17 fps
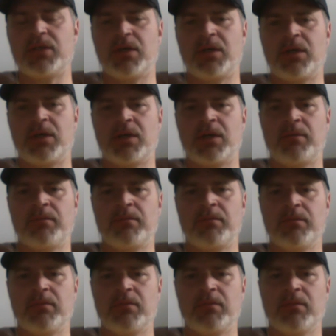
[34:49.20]

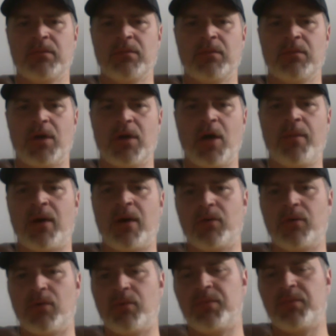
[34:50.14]
um, about
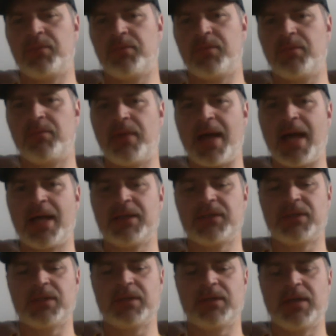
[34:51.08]

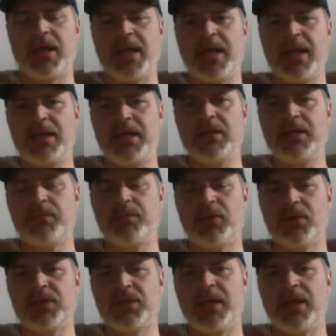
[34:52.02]
past haiti
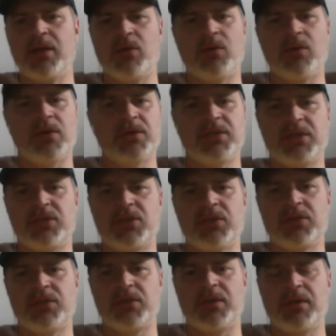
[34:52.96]
per se or is it
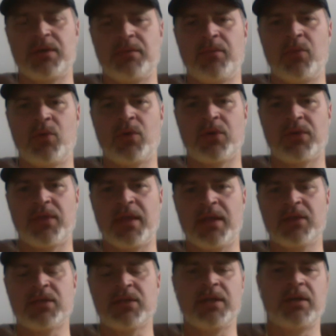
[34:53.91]
just uh, more
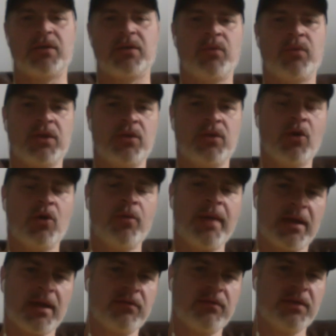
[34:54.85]
things like when you go
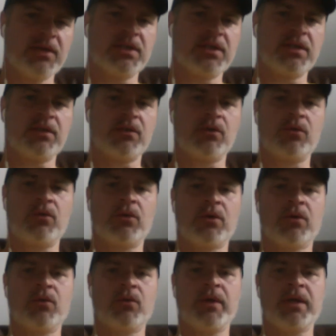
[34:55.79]
back and visit
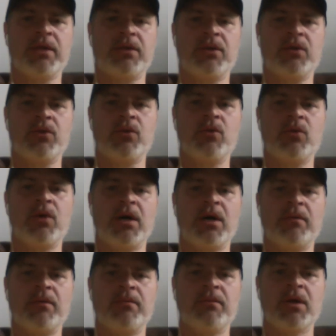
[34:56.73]
or when you
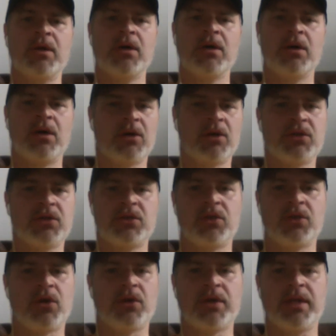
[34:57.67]
um, are just
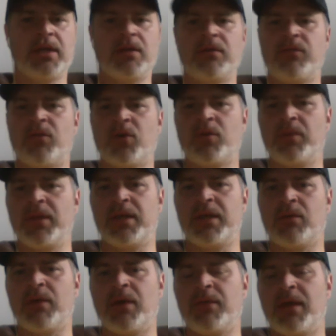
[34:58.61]
talking informally
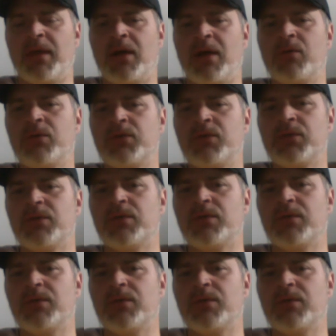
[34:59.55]
around the house